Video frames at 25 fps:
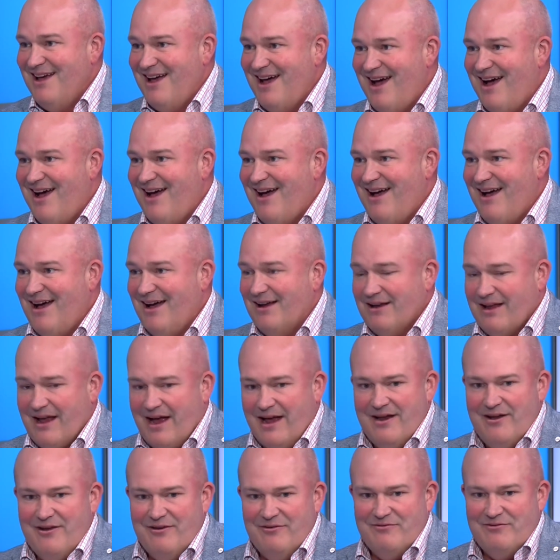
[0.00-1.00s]
on
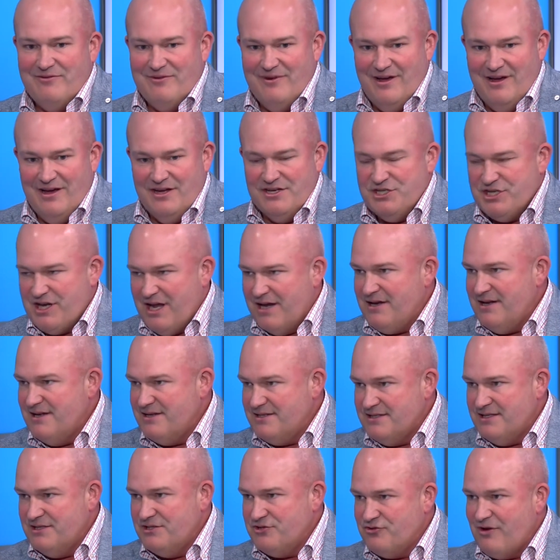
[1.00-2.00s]
kind of
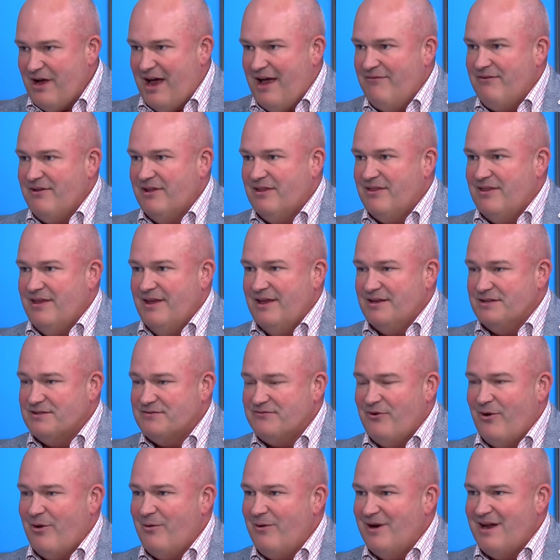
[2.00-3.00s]
agendas and driving things
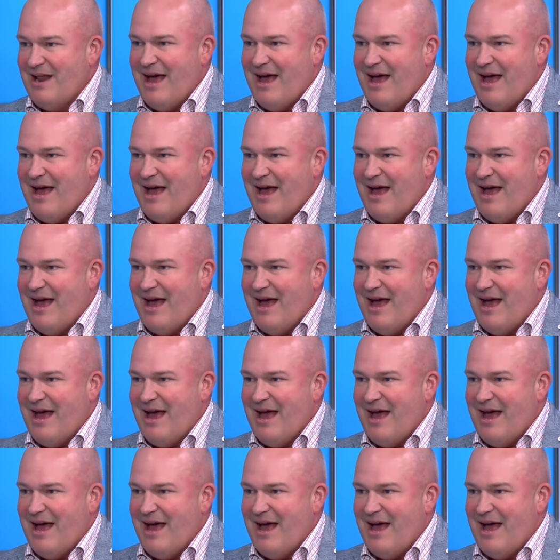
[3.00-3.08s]
forward.